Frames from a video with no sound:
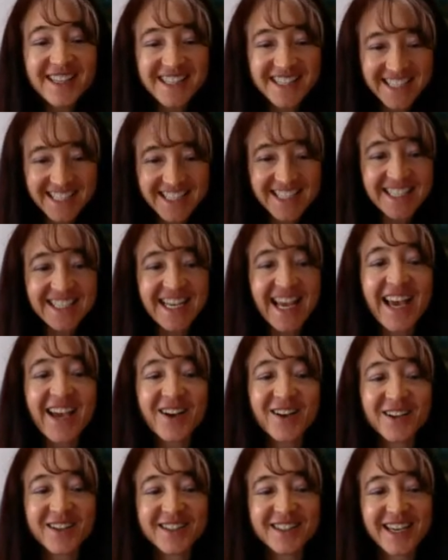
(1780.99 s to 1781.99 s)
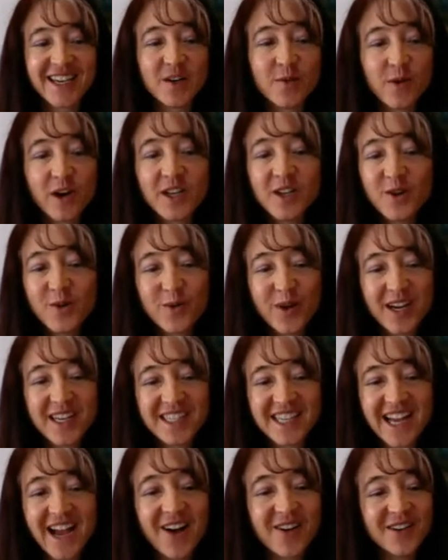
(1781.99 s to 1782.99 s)
detailed in what you write
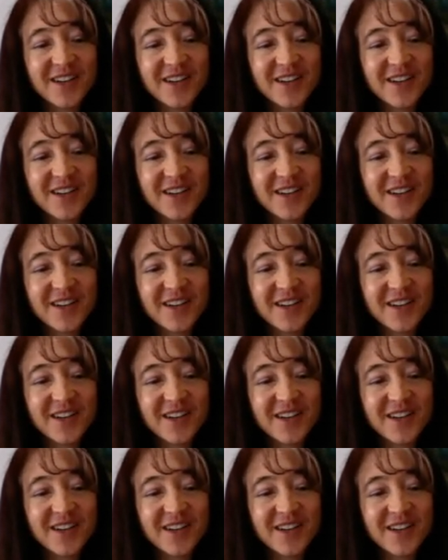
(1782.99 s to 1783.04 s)
down.